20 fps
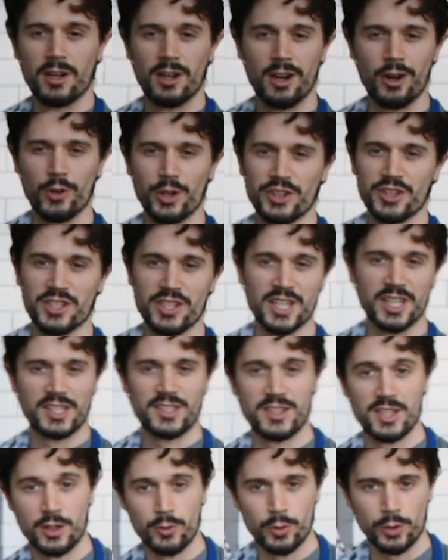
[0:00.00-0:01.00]
Alright, the next
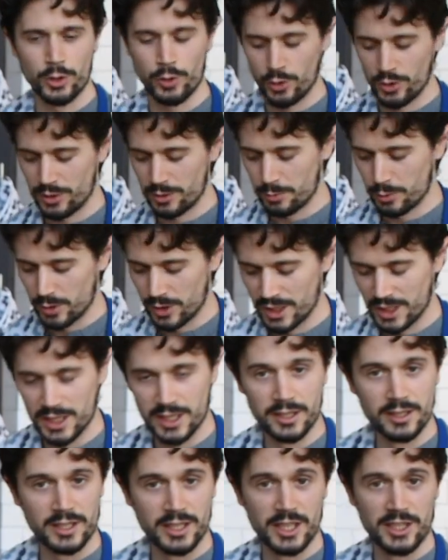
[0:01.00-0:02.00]
thing we're going to put
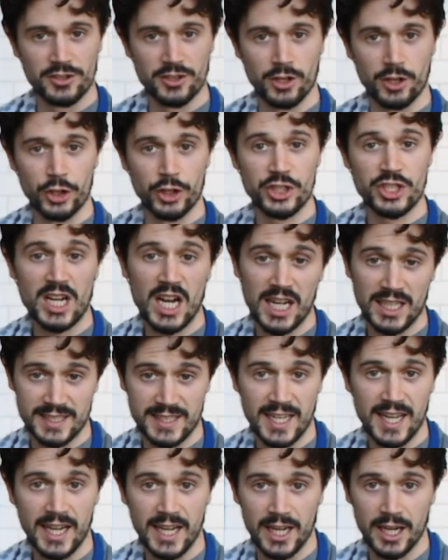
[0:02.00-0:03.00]
in is our
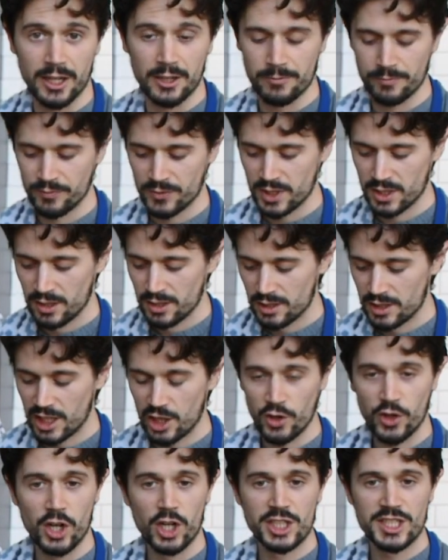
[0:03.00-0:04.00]
jiāo.
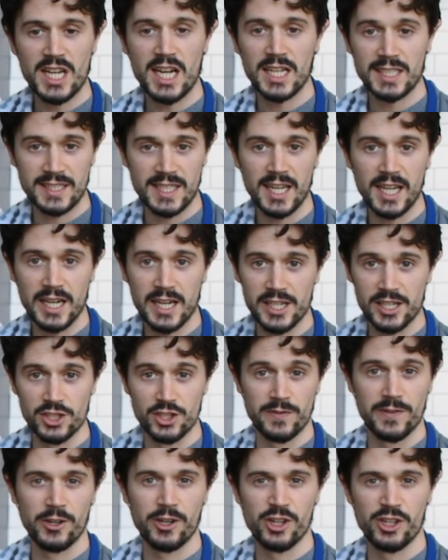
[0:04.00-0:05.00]
Now our jiāo is
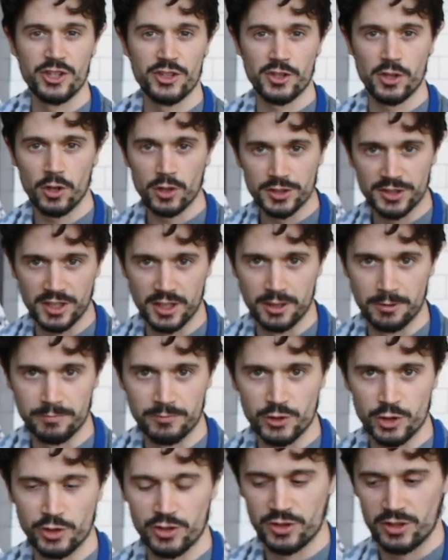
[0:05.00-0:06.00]
very salty,
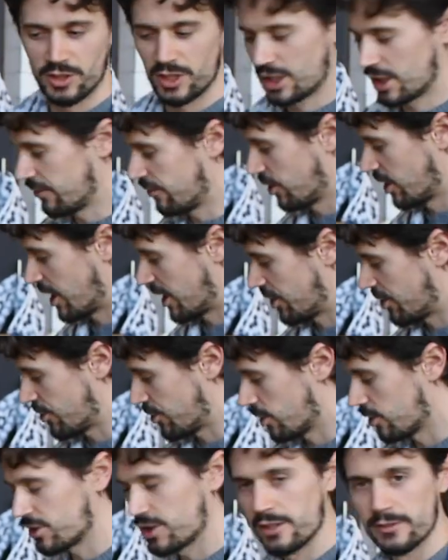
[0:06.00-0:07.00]
so it's going to give a nice
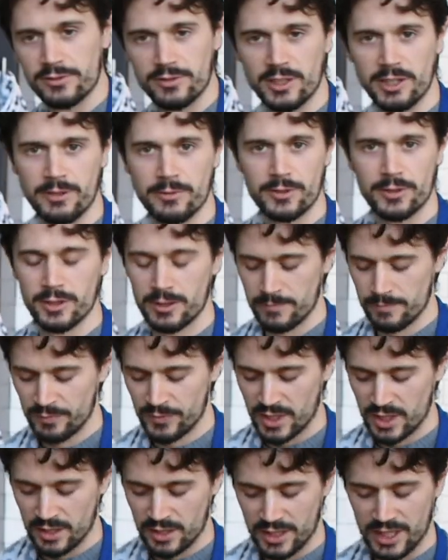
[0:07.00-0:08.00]
salty flavor.
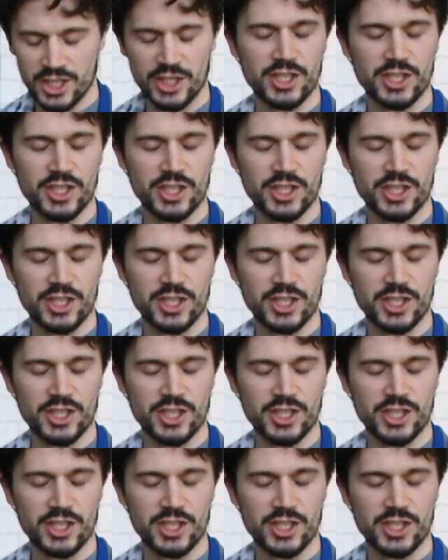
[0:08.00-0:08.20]
In